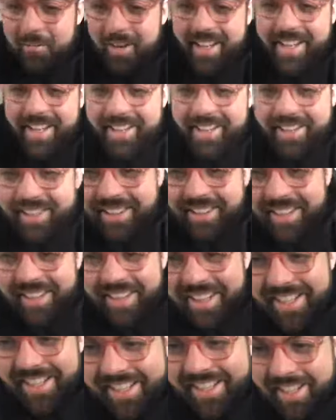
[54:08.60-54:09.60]
with
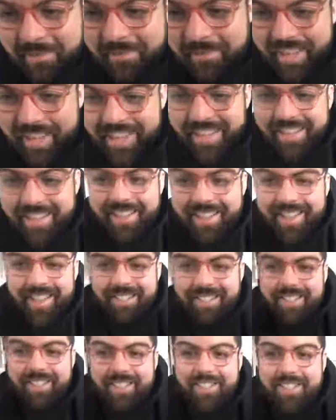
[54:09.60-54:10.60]
something
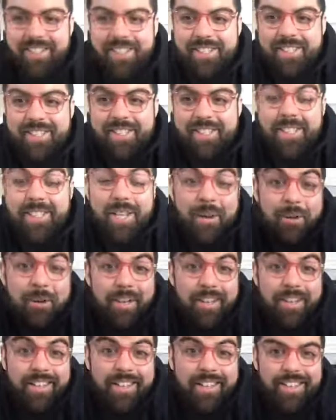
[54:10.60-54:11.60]
a little
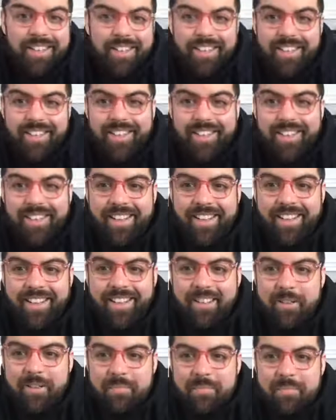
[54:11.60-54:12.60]
slower.
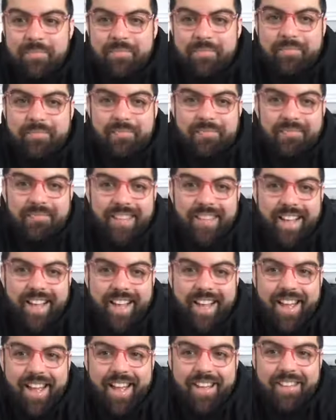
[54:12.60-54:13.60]
Um,
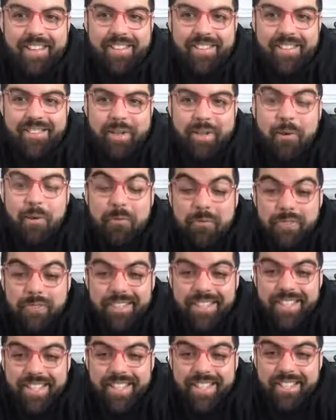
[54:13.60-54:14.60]
and
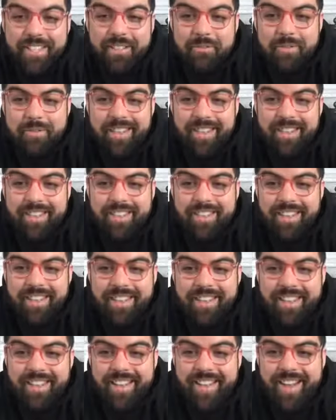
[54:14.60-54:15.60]
hopefully we
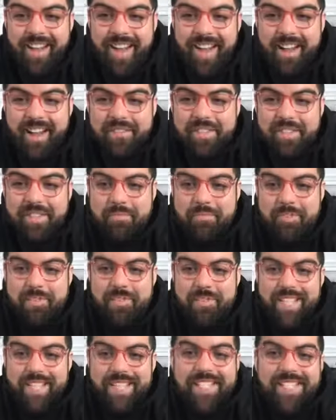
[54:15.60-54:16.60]
have some
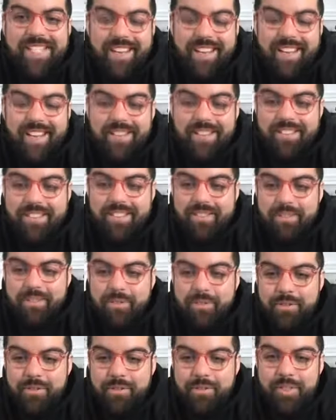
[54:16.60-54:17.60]
new insights
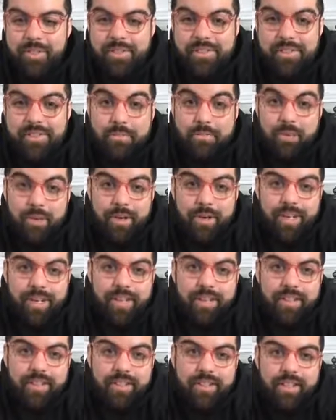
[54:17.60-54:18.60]
to feel
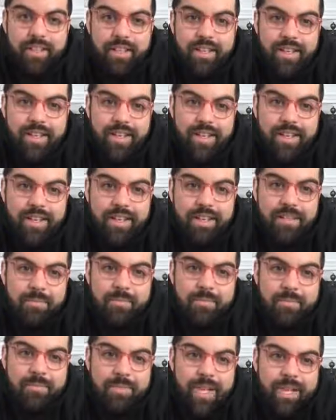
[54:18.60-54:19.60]
supported
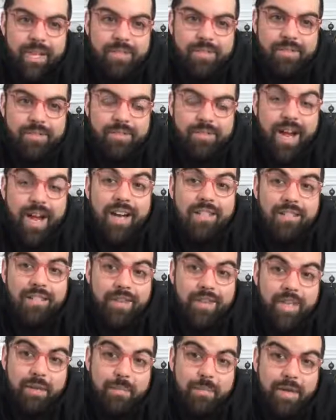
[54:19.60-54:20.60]
um, and to
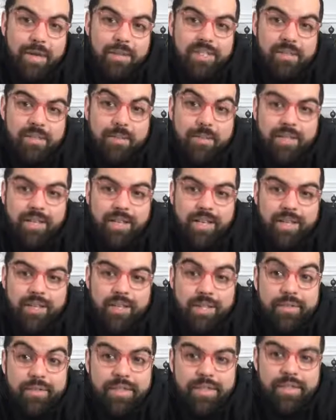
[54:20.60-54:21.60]
activate our
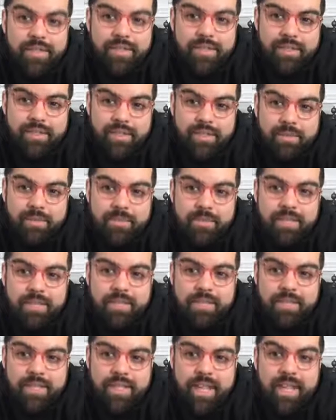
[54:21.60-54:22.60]
parasympathetic nervous system
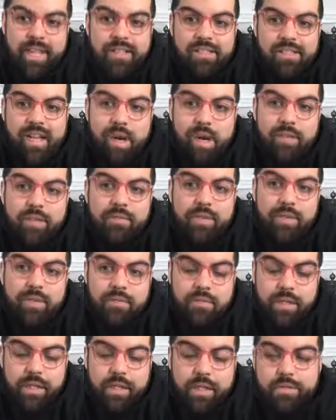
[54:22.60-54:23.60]
to take us out of our
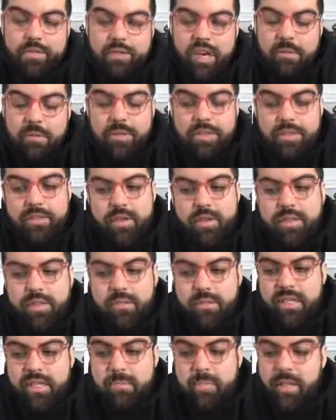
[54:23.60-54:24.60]
trigger trauma
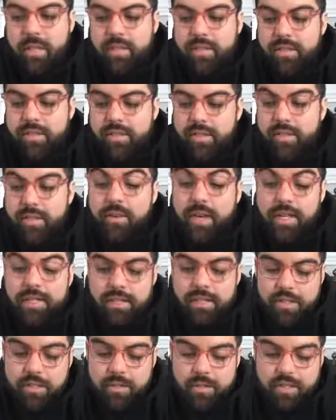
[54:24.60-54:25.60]
stress response, our
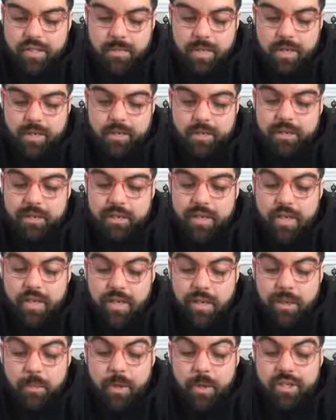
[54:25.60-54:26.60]
crisis response,
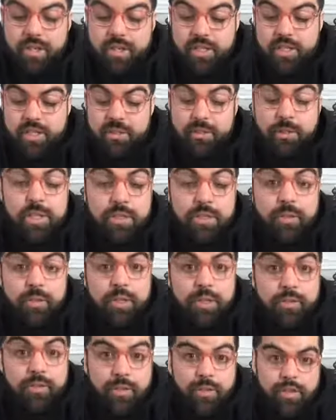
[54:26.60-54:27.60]
which is
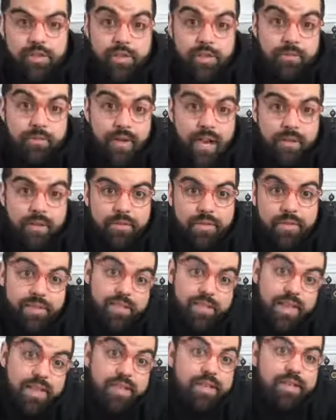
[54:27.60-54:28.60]
useful for survival,
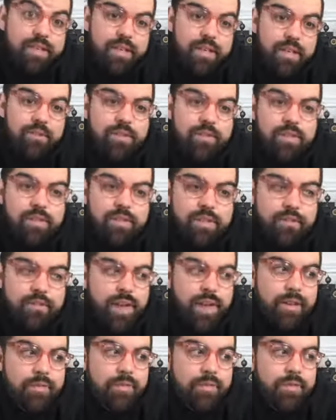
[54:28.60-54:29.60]
is necessary for
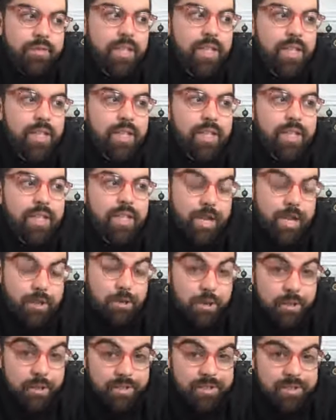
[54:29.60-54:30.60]
survival,
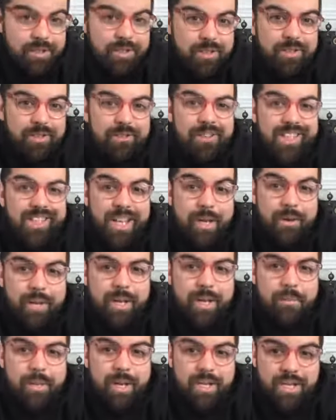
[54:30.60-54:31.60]
and also
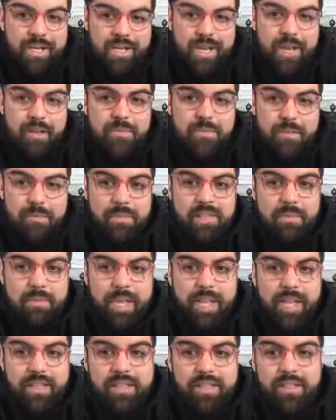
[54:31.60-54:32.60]
allowing our body to have some
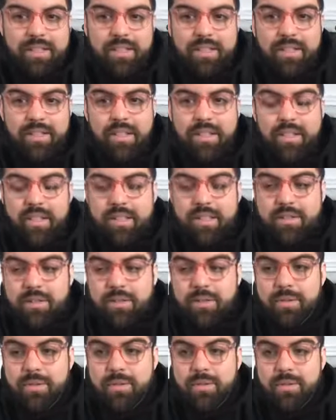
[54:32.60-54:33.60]
space
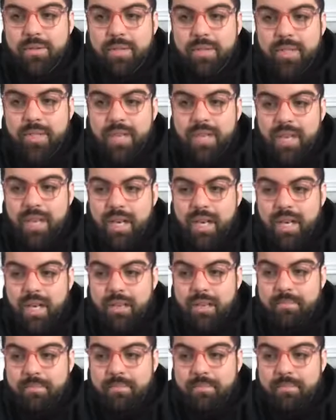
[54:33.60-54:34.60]
to
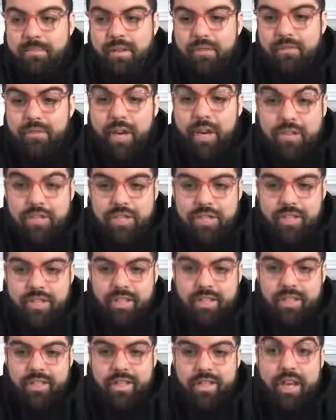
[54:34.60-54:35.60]
um,
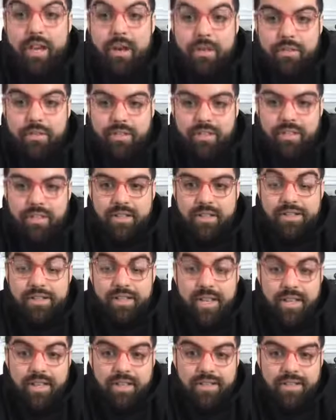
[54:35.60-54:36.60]
function in a healthy
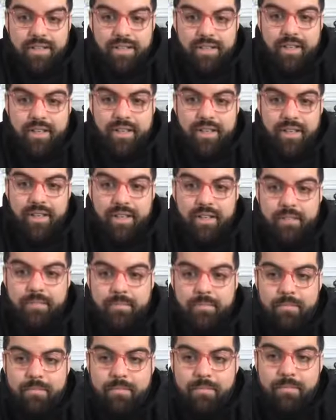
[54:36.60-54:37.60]
state,
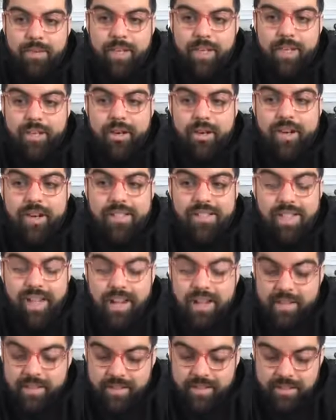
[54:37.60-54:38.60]
um, bringing our
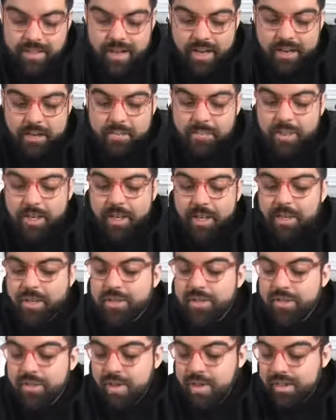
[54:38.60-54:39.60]
anxiety down, bringing
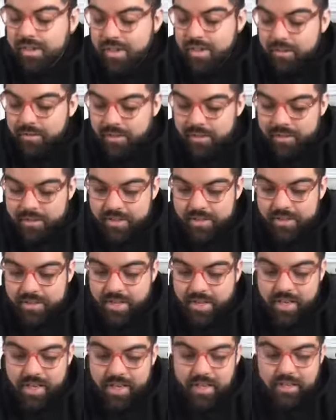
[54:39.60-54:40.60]
our stress levels.
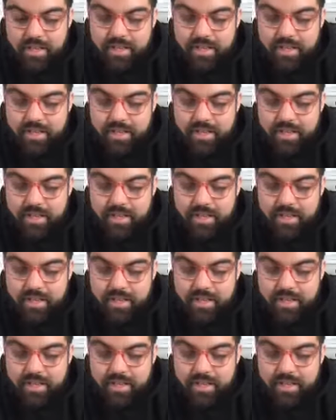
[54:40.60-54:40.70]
